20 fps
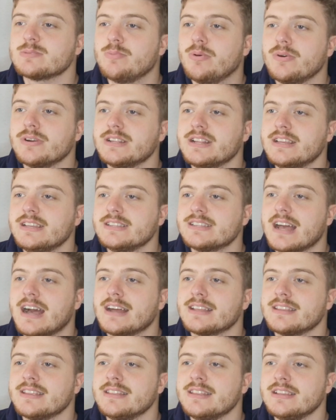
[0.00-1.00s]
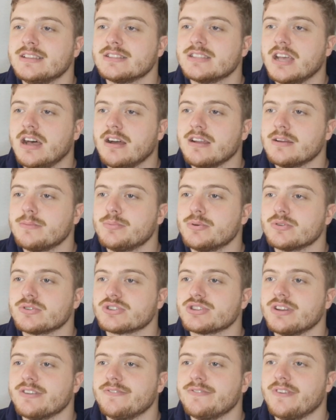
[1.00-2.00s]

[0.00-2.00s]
point he's had in the entire book so